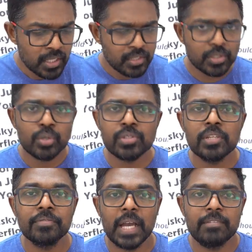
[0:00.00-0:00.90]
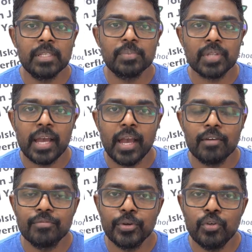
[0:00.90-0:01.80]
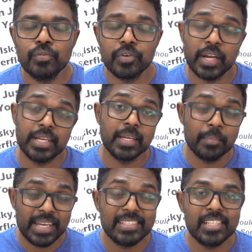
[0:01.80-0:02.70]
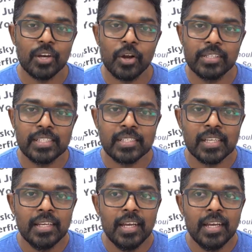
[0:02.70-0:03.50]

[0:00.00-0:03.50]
So those are the five tips I have for you for writing amazing content.